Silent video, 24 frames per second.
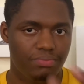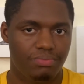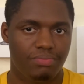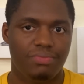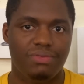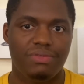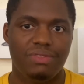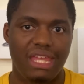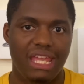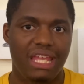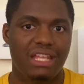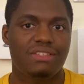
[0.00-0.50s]

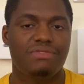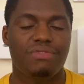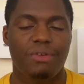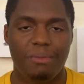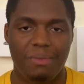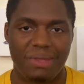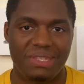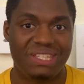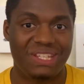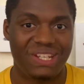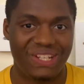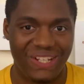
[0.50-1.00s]
things from
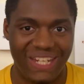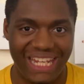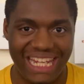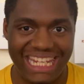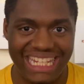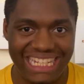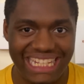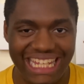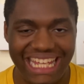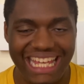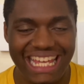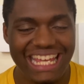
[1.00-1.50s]
the
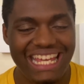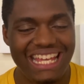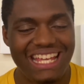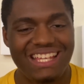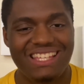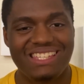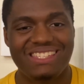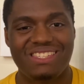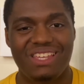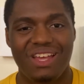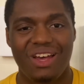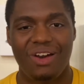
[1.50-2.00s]
screen.
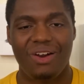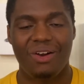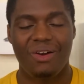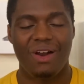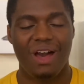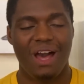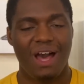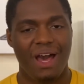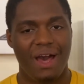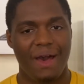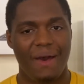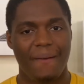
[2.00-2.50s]

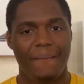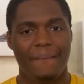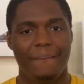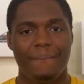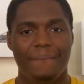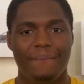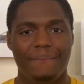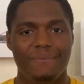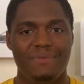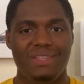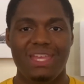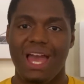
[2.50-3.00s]
So
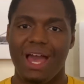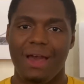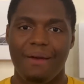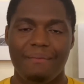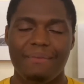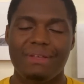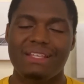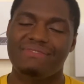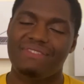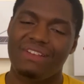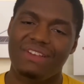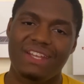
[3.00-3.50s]
yeah,
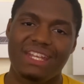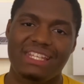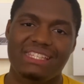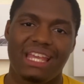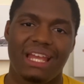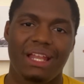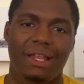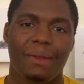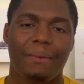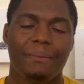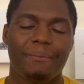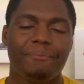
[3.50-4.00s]
I'm very
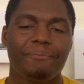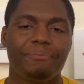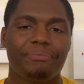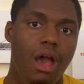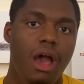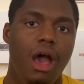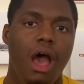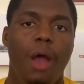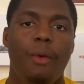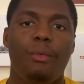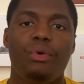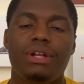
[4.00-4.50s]
excited.
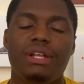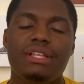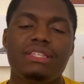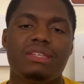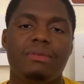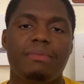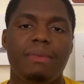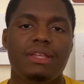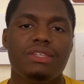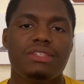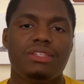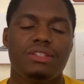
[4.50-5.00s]
I wanted
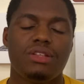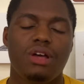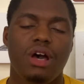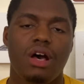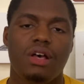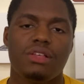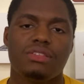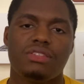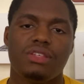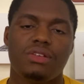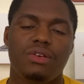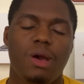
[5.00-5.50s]
to mention
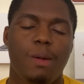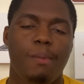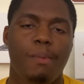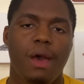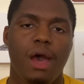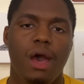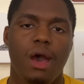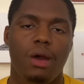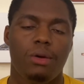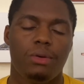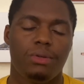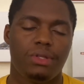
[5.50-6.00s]
also
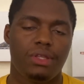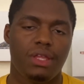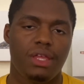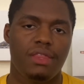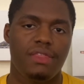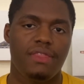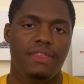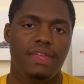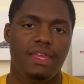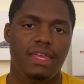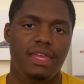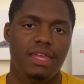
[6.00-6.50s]
about
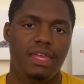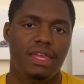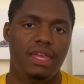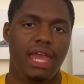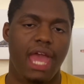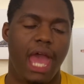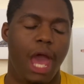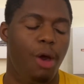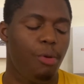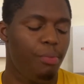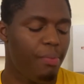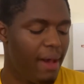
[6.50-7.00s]
the
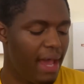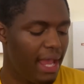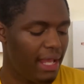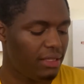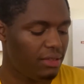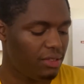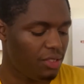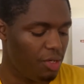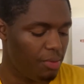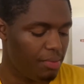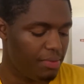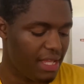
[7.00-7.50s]

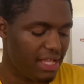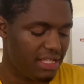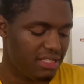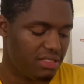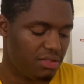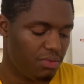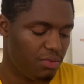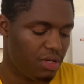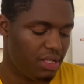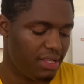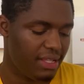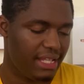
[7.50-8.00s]
Alpine Loop. That's
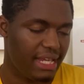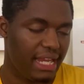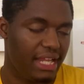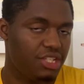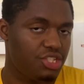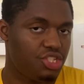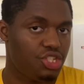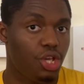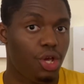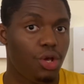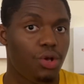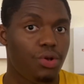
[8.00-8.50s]
the one that I
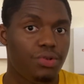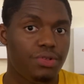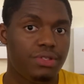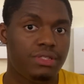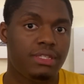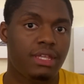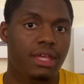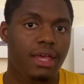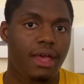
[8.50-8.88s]
chose.